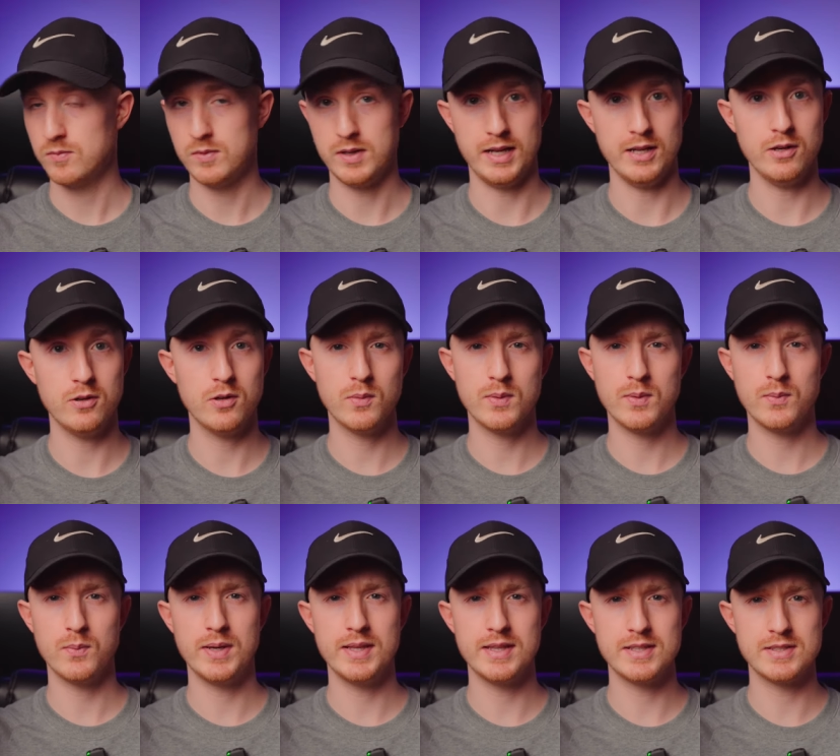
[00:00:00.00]
I don't know what
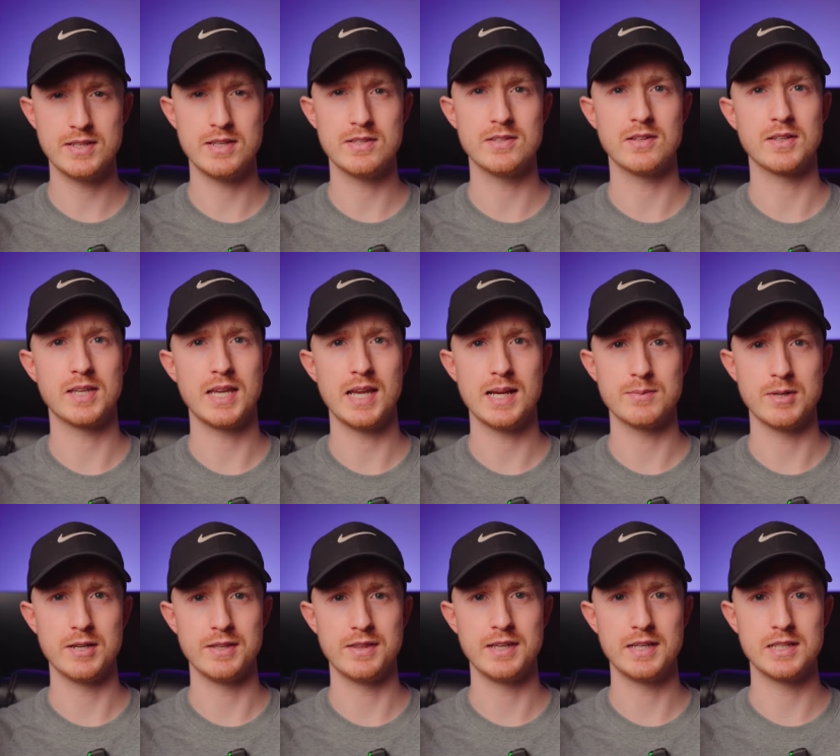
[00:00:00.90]
way this is on
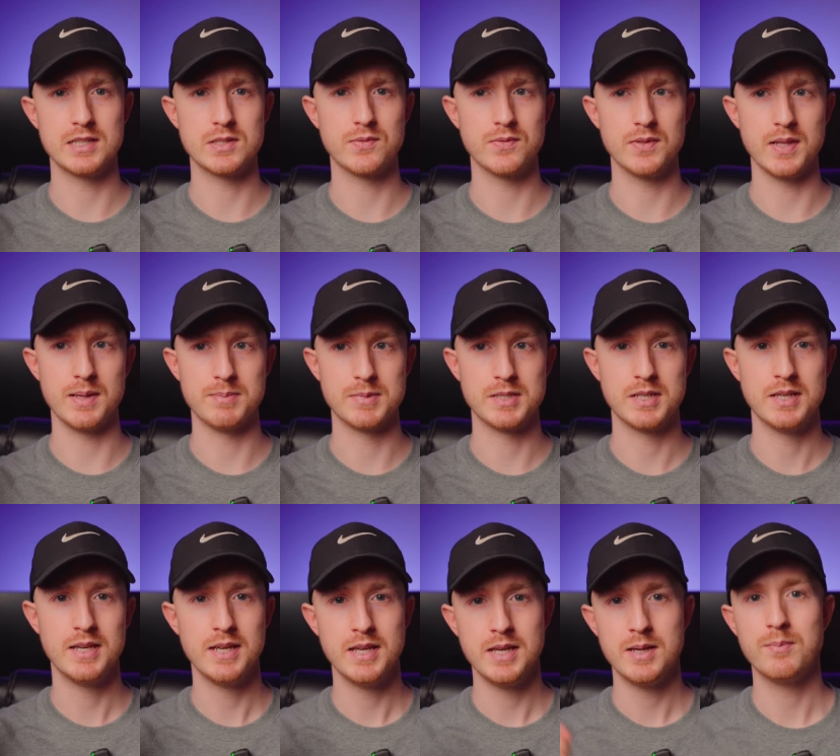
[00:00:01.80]
camera, I think it's flipped.
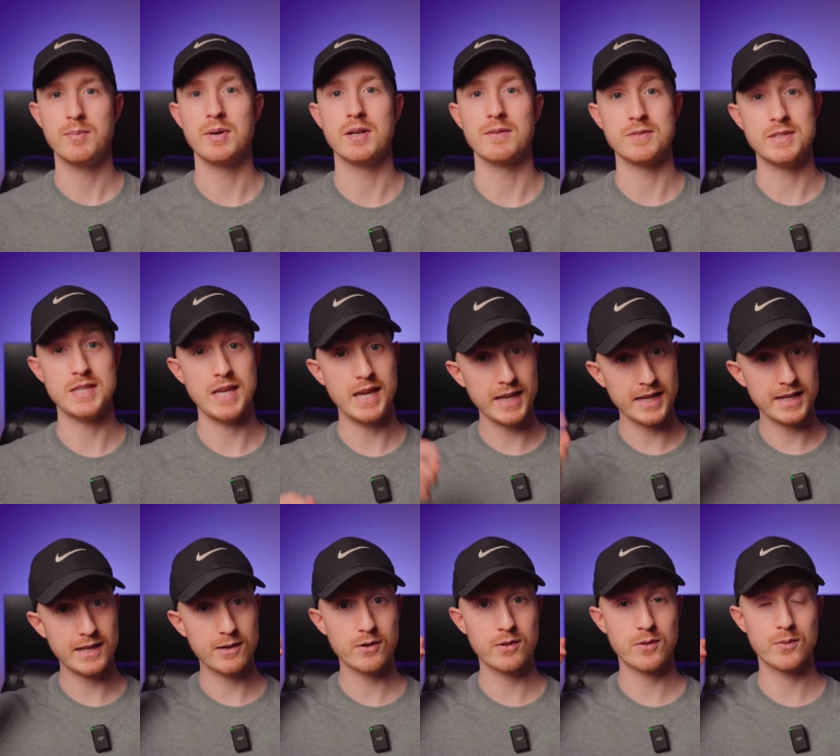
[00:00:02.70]
But if it's
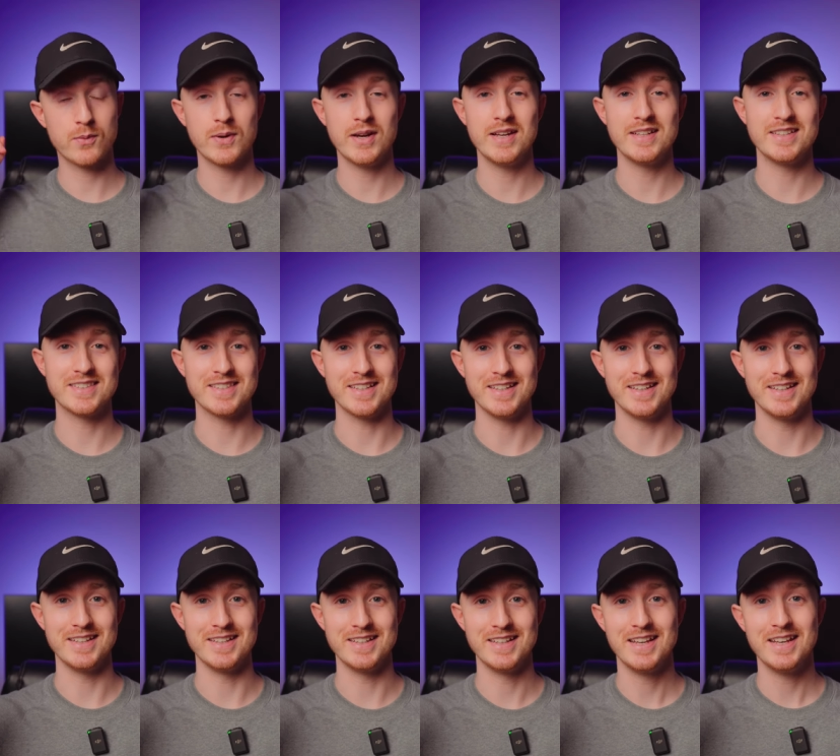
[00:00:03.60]
hanging out on the right
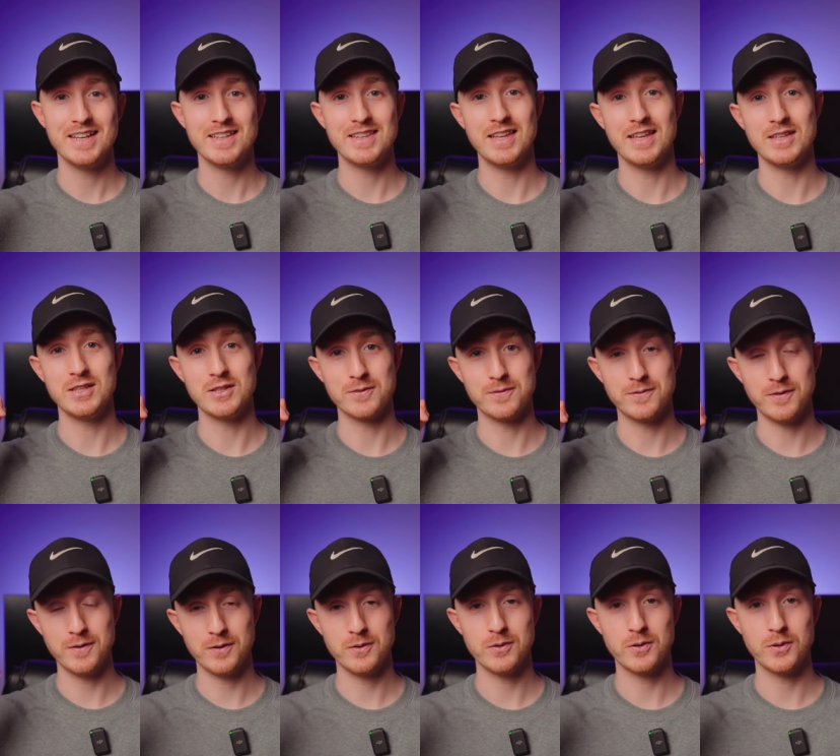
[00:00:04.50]
side, then your
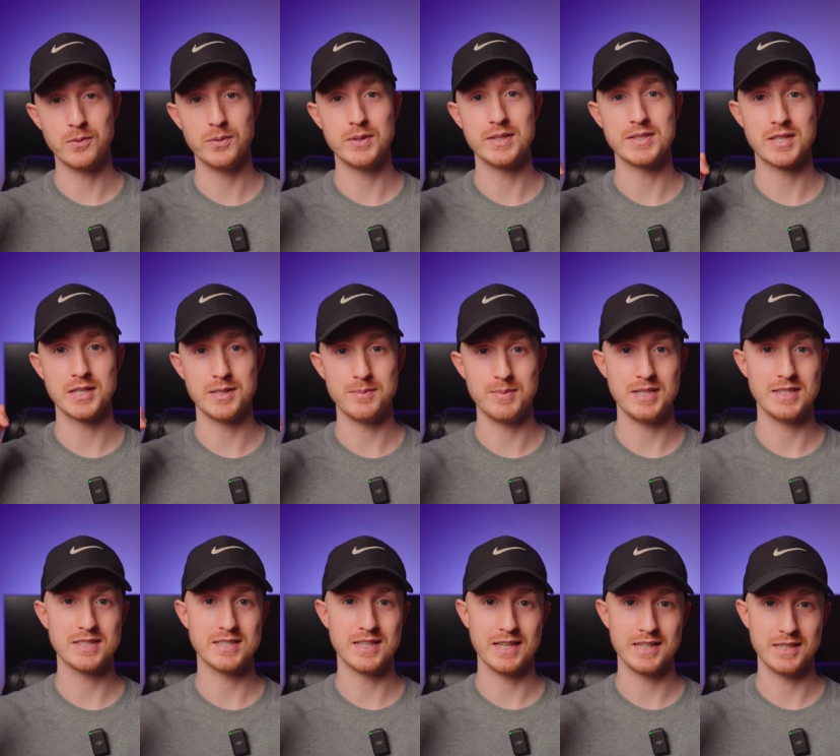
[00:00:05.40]
photo is gonna be
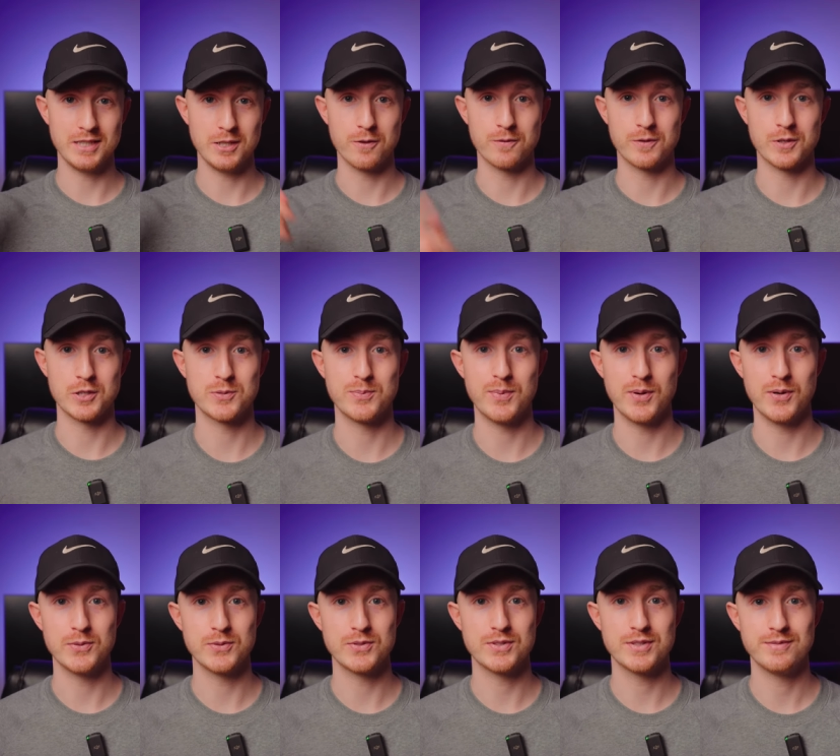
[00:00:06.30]
slightly
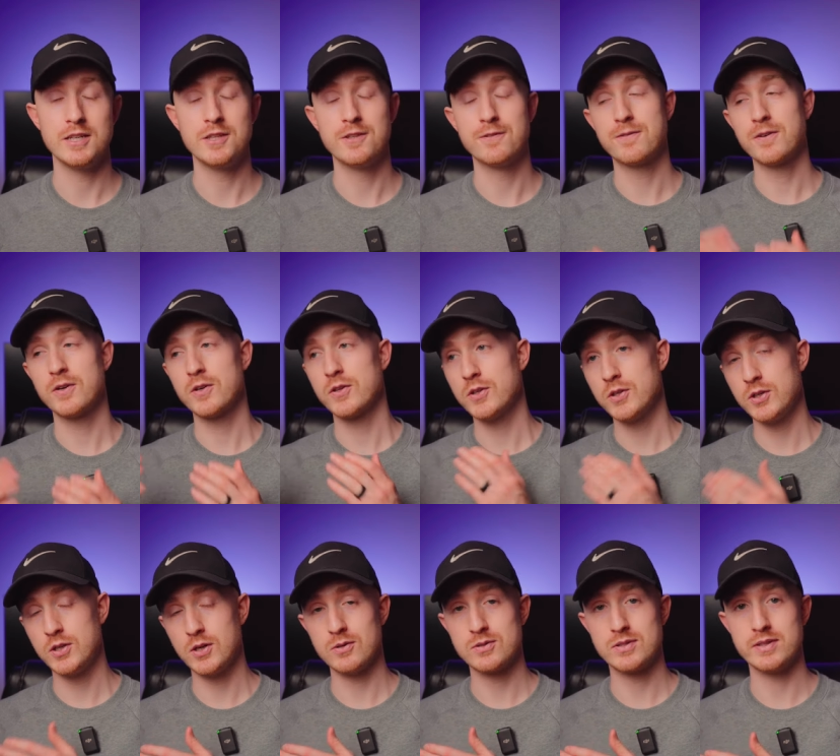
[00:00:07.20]
overexposed. And the further you
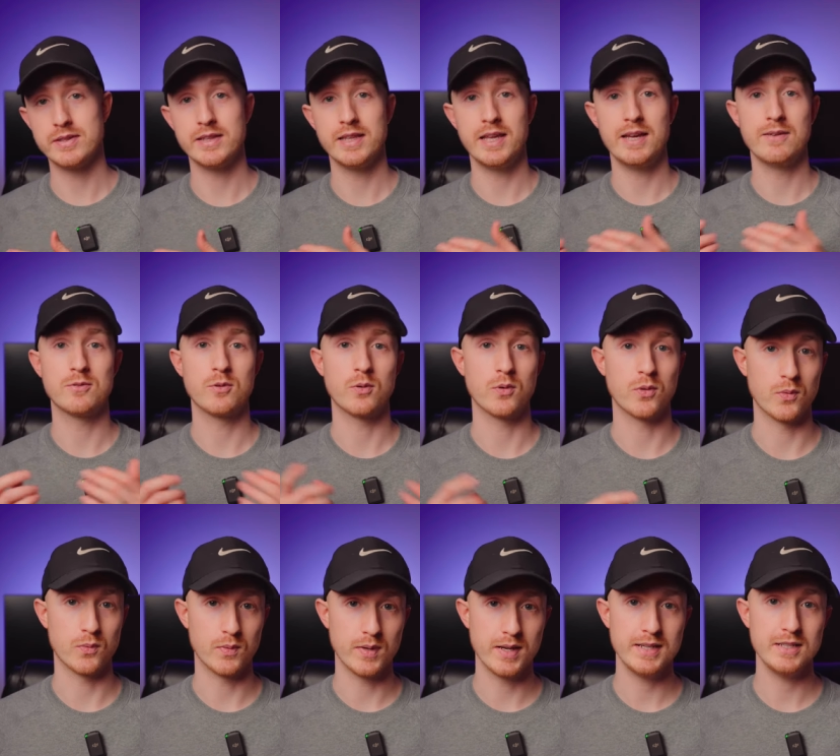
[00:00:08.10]
go to the left or the
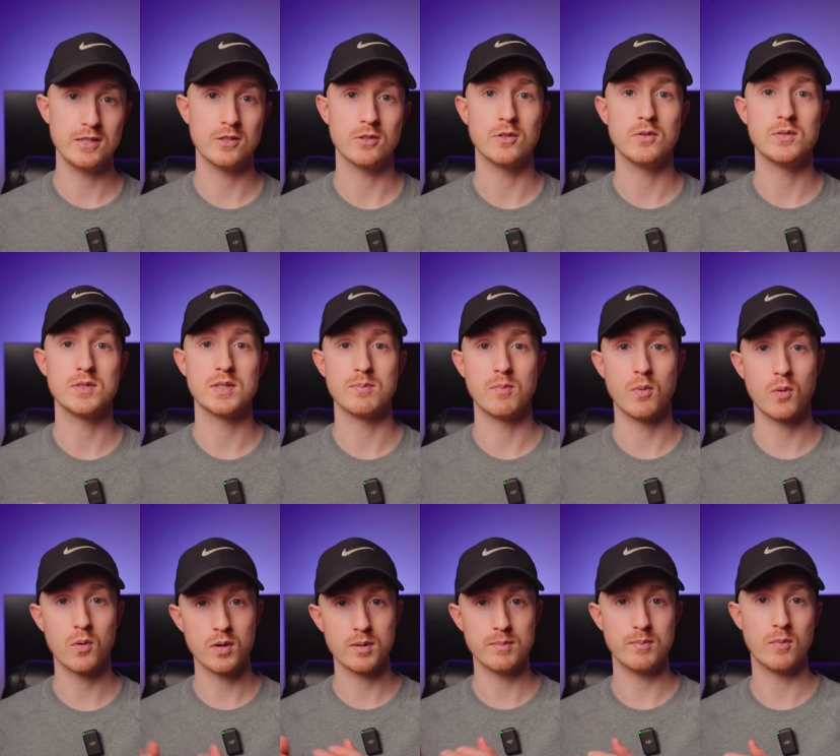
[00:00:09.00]
right, you're losing
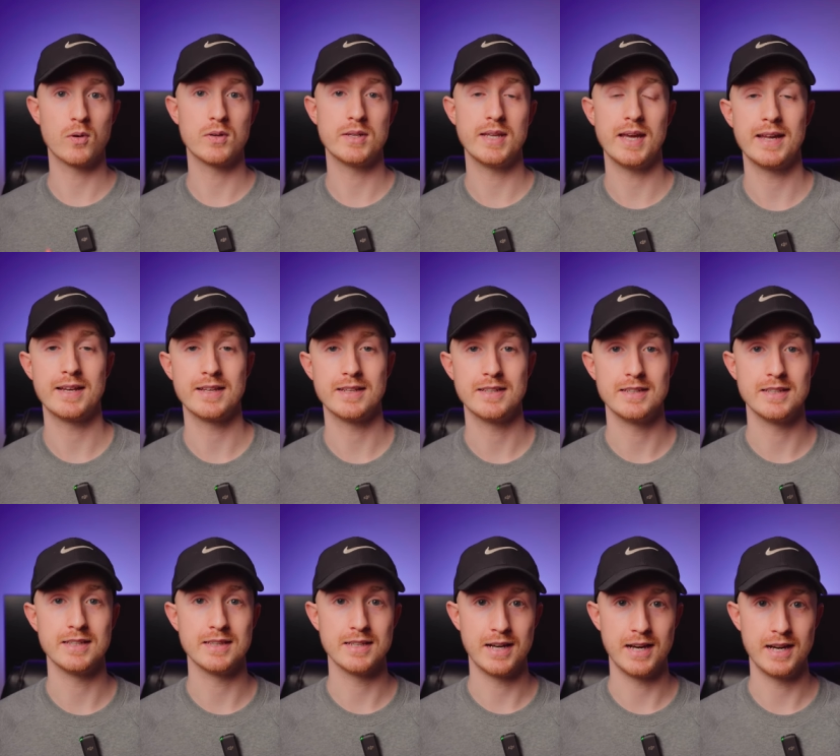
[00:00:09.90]
more and more data
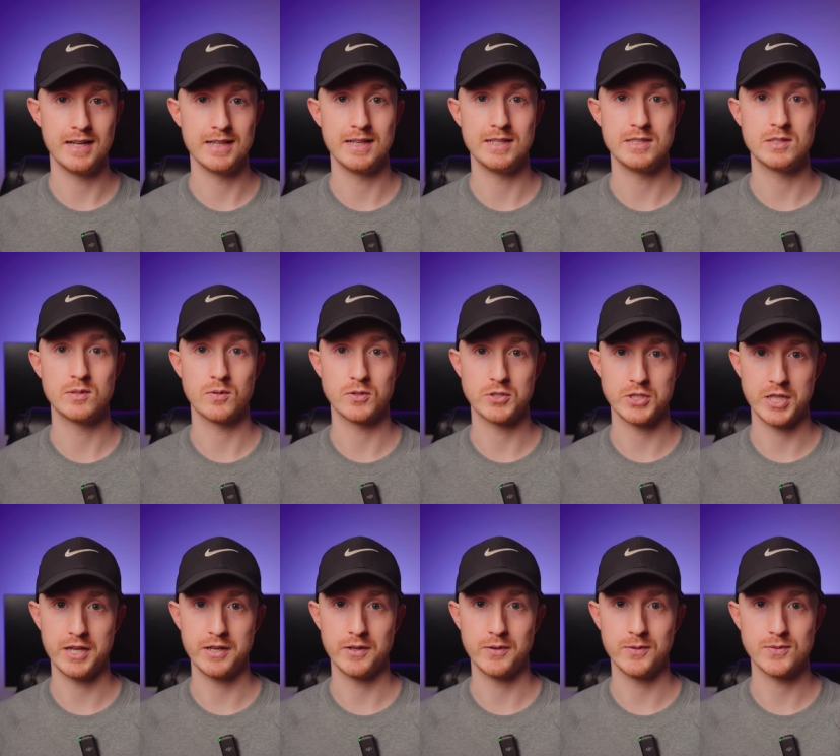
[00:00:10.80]
in the highlights or
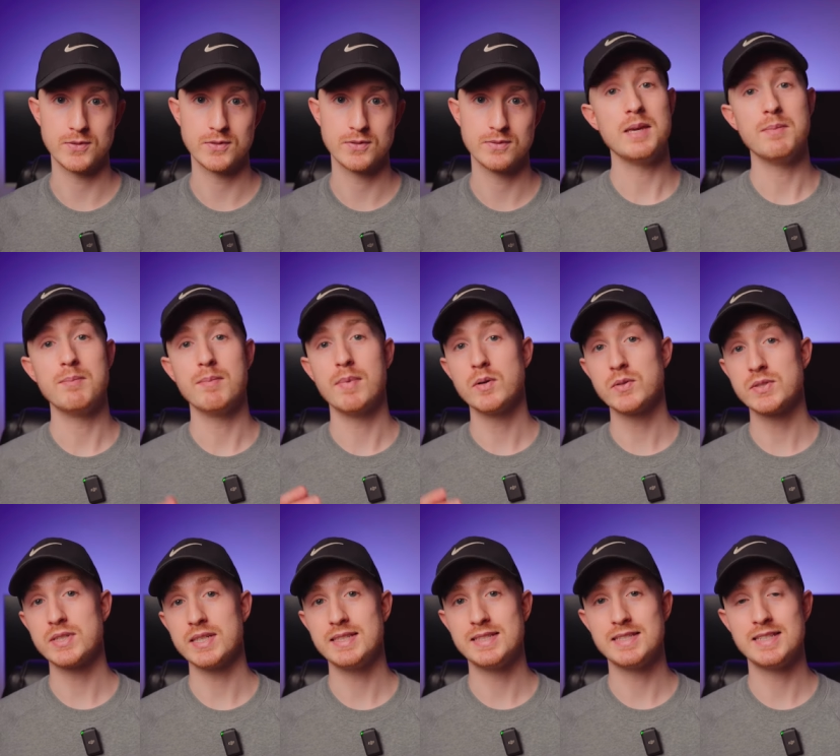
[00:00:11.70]
shadows. In
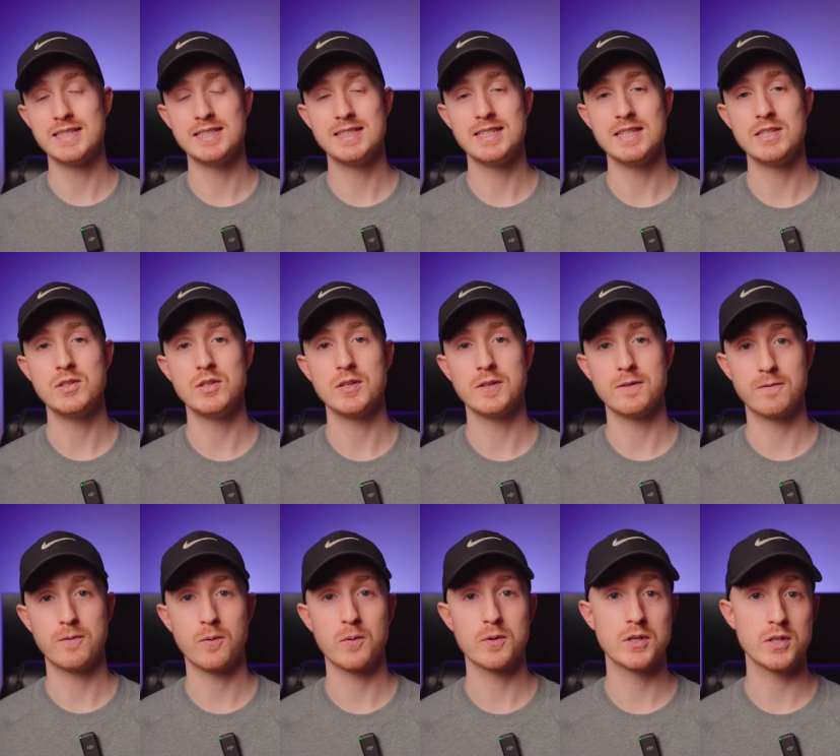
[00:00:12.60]
most instances, you can
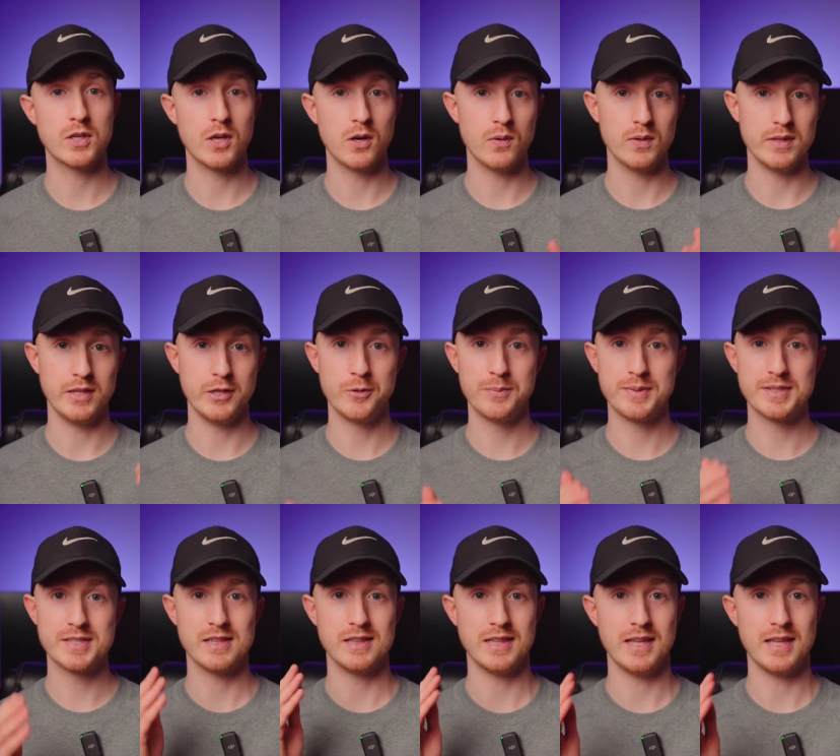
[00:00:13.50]
afford to go a little bit to the